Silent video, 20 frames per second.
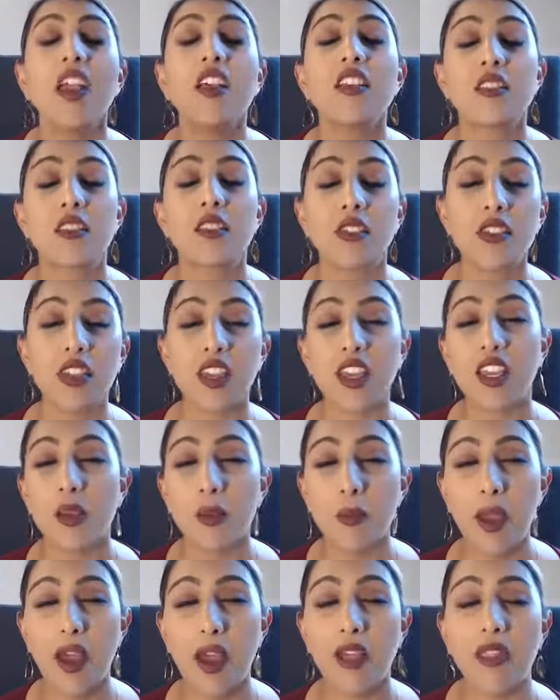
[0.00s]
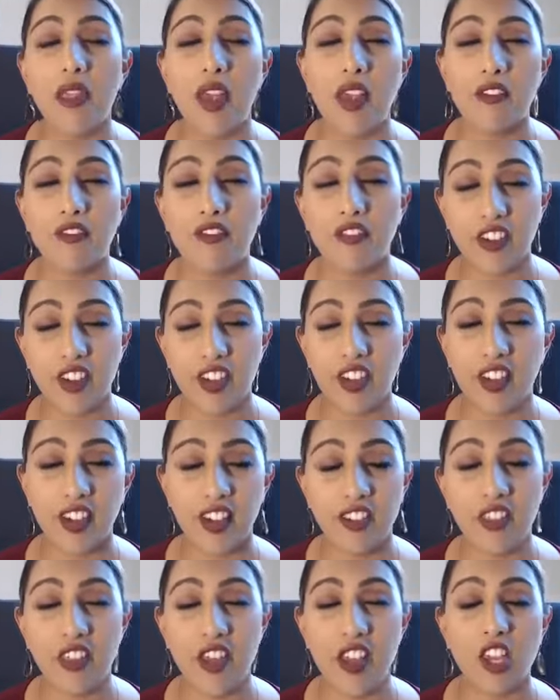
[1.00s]
So think about that
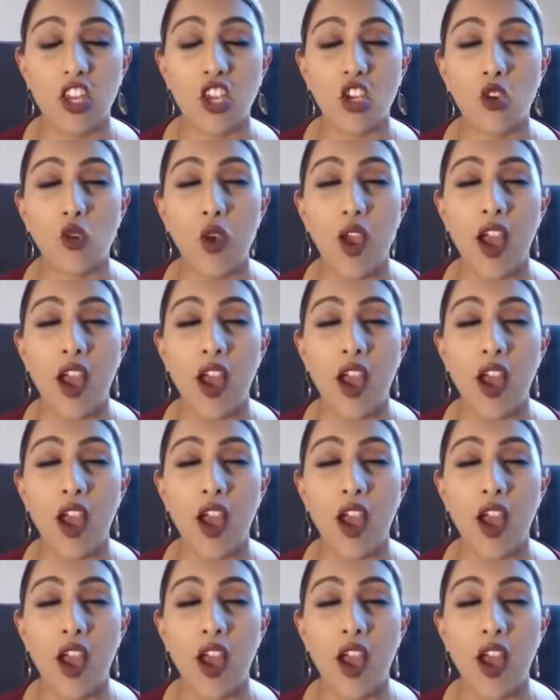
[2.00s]
figure that you